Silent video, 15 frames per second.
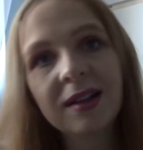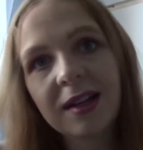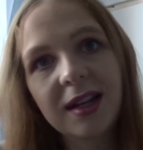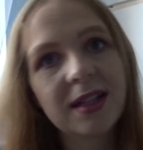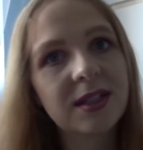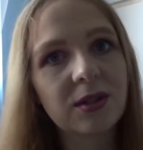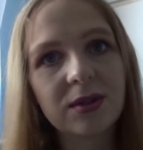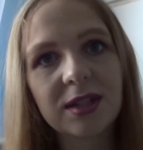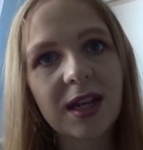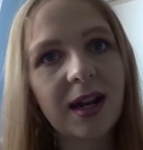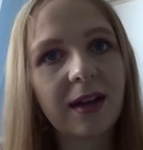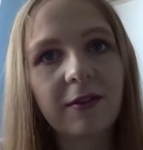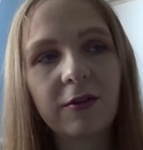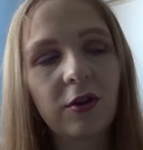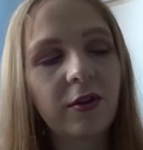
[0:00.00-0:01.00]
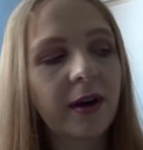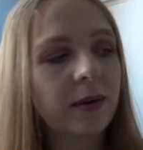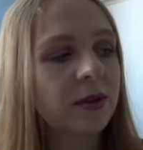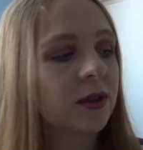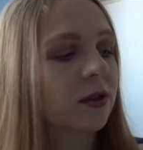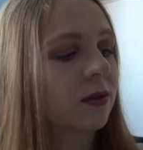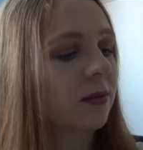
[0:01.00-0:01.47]
in, so say like 4
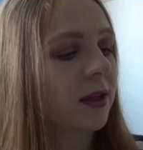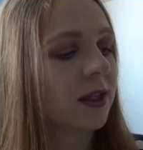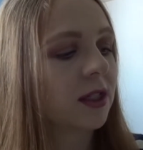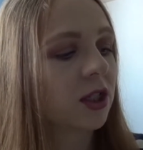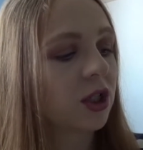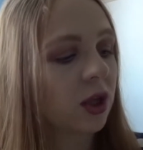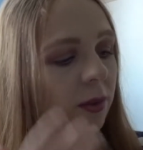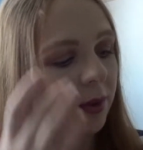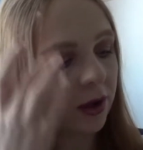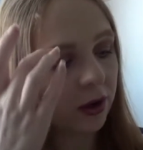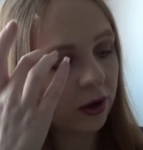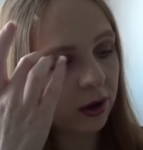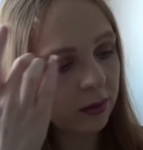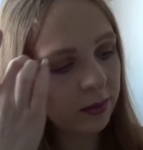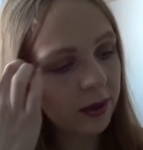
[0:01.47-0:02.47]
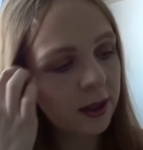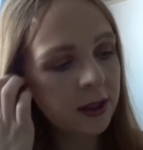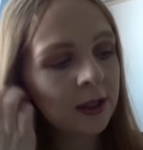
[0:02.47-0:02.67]
hours or something to top it up.